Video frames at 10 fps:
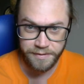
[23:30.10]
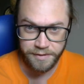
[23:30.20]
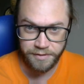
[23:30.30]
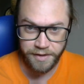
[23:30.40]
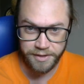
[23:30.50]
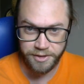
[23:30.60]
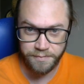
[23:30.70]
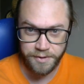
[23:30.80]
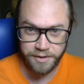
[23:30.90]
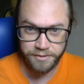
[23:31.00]
correct
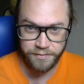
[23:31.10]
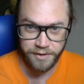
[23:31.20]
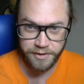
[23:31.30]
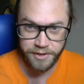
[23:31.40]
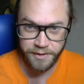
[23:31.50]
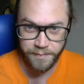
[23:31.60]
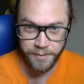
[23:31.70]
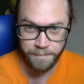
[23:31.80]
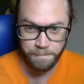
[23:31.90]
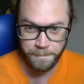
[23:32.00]
opcode for lookup.
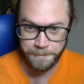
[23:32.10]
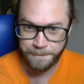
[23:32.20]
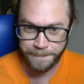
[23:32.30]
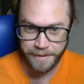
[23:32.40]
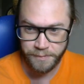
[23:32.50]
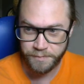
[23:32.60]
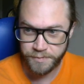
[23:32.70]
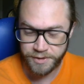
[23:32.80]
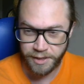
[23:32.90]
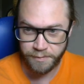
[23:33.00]

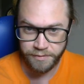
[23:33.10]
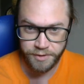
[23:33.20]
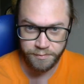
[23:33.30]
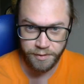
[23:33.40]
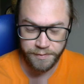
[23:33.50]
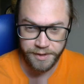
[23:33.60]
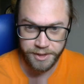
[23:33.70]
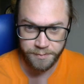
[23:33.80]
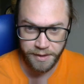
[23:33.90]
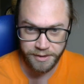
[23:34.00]
So now we're on to what we
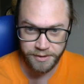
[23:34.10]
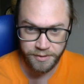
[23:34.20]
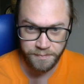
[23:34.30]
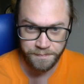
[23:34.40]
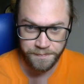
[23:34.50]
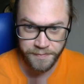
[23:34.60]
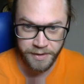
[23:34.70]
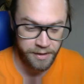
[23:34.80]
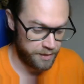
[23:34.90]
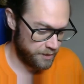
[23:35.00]
expected.
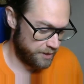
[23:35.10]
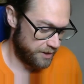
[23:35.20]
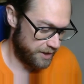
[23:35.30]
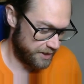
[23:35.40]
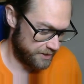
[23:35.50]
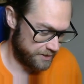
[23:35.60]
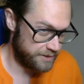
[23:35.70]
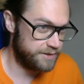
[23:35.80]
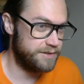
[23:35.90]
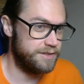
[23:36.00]
And
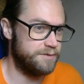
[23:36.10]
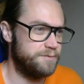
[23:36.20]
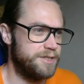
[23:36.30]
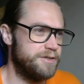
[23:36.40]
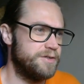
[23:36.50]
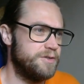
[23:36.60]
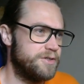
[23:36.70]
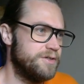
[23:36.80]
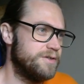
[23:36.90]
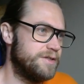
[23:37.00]
if we go and look
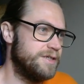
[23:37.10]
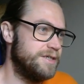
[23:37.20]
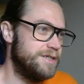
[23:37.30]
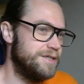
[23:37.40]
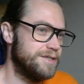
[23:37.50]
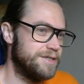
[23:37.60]
at the